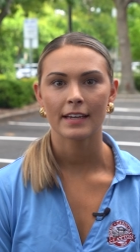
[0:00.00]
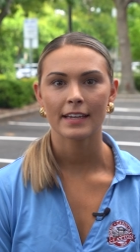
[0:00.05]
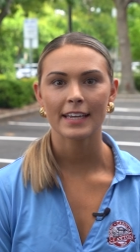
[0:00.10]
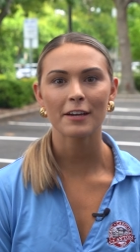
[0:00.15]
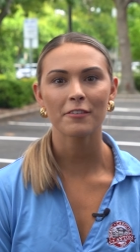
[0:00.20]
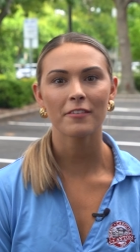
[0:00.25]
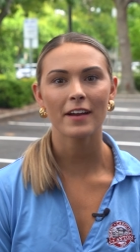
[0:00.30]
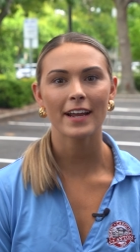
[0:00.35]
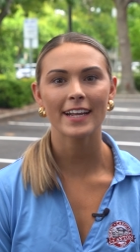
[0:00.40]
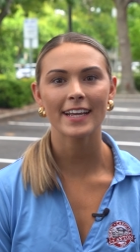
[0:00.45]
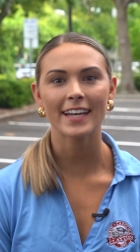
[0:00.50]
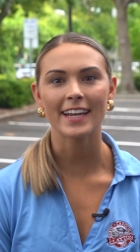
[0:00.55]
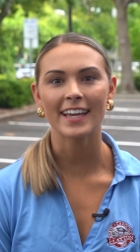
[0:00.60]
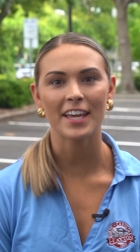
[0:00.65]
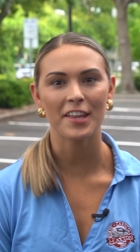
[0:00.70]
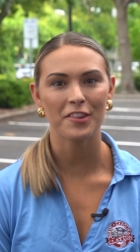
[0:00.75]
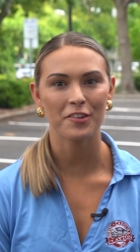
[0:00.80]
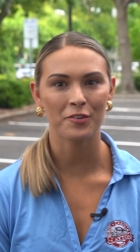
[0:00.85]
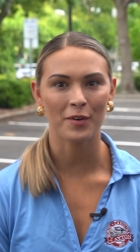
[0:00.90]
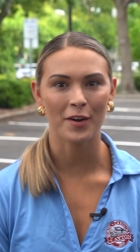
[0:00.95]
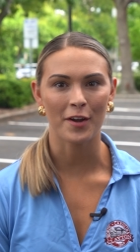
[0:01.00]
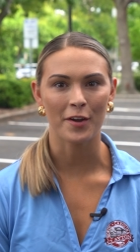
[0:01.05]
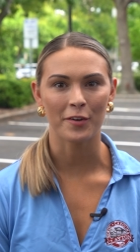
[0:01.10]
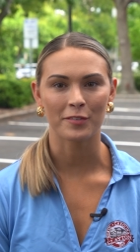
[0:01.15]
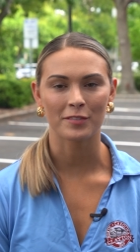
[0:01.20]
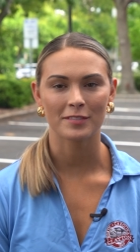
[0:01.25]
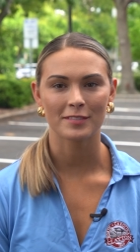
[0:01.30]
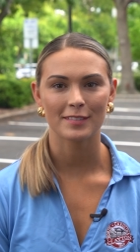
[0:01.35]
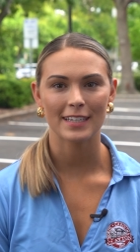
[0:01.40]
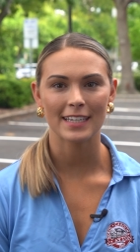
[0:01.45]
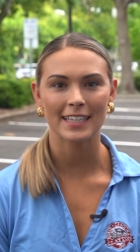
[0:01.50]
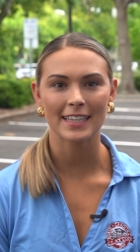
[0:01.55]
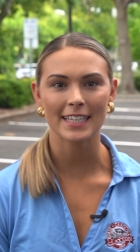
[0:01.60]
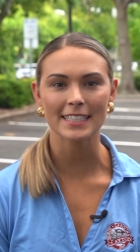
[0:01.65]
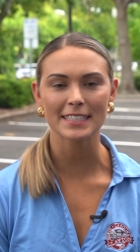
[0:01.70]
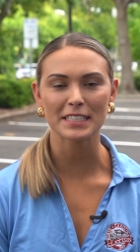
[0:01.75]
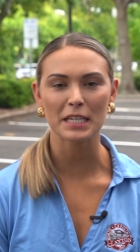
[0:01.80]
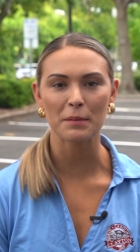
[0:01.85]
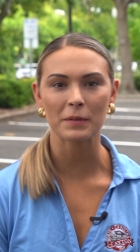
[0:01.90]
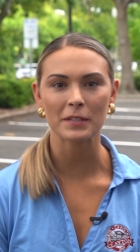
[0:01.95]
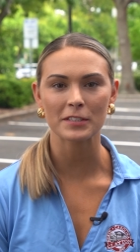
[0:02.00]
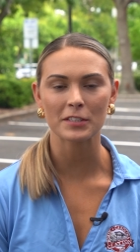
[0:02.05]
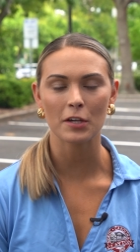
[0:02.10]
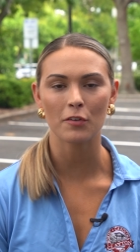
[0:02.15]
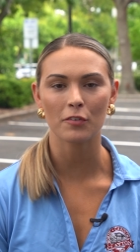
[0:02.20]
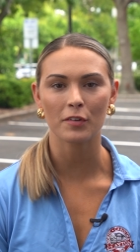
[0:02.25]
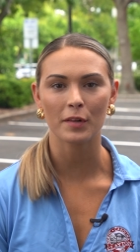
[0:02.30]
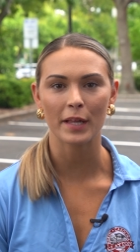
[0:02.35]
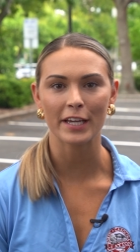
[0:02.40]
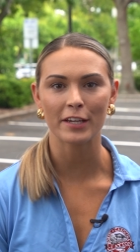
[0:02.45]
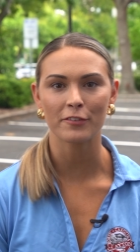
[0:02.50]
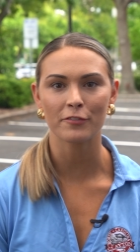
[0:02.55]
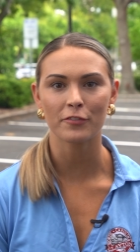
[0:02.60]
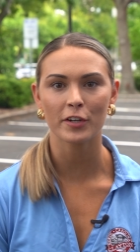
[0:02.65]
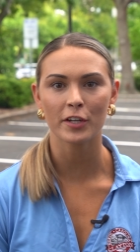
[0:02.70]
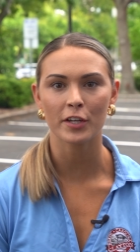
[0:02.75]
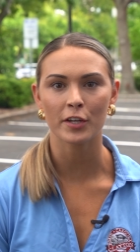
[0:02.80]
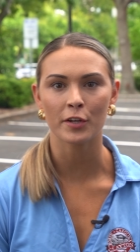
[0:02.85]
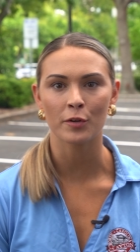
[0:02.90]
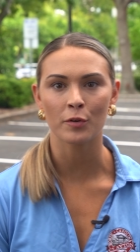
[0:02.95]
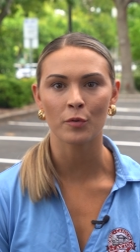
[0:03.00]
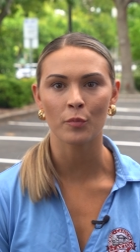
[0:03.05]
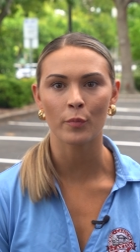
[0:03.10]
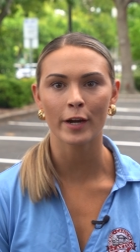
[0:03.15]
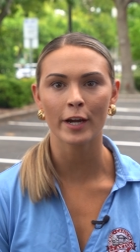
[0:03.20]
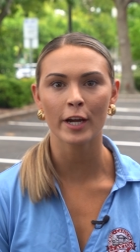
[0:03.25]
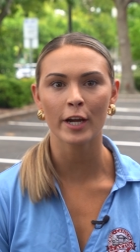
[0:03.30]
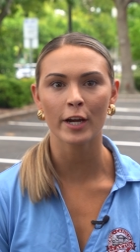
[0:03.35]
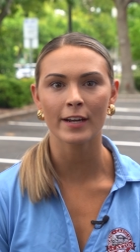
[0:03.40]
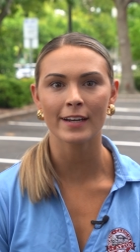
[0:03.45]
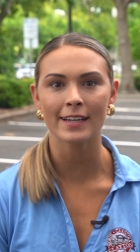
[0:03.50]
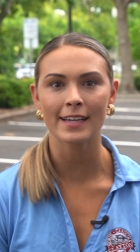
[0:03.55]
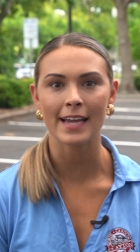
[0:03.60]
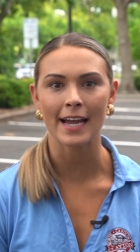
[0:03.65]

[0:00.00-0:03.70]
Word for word: Get ready to hit the road. In this episode of Clayton4U, we're here to